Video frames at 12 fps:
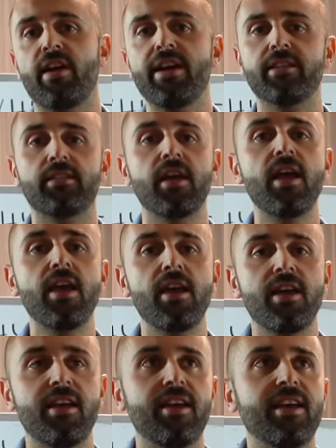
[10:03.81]
right? It's
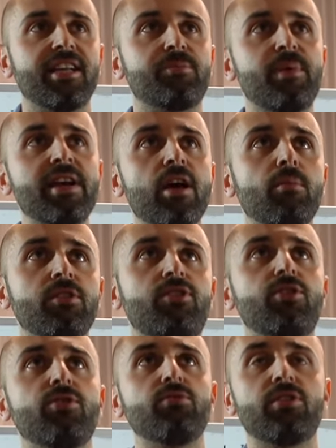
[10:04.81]
being able
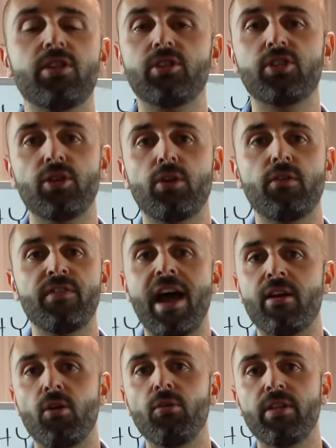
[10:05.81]
to serve
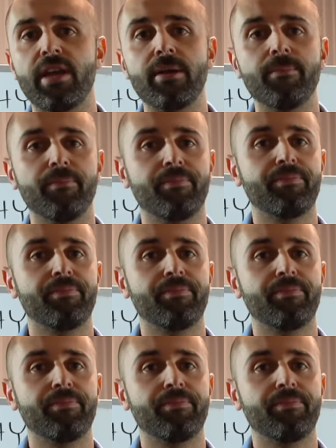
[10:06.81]
not only